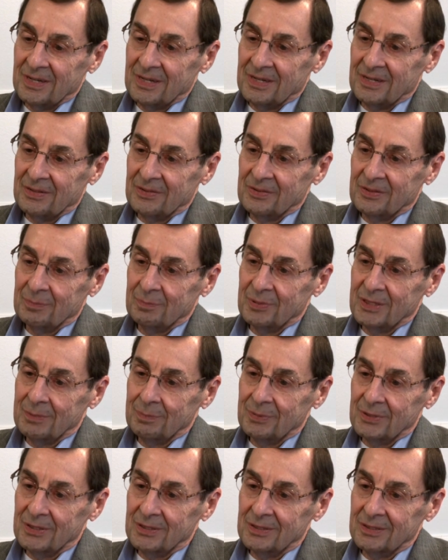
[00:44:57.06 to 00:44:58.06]
uh, the
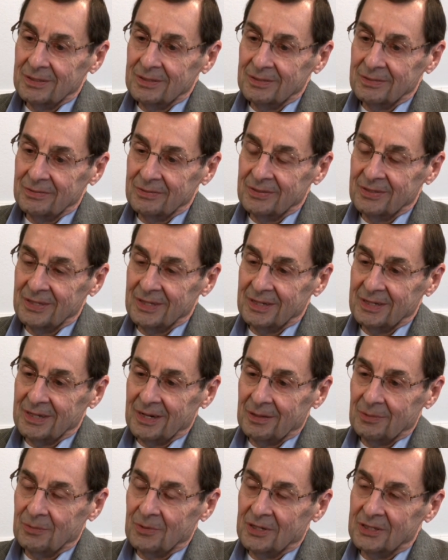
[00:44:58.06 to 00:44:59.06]
people that
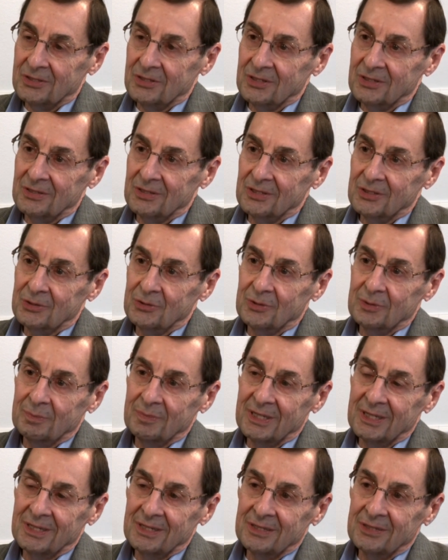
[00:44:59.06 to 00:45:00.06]
are watching this would
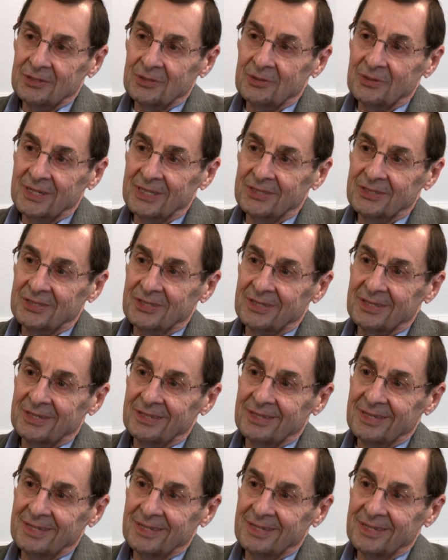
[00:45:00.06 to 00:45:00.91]
be interested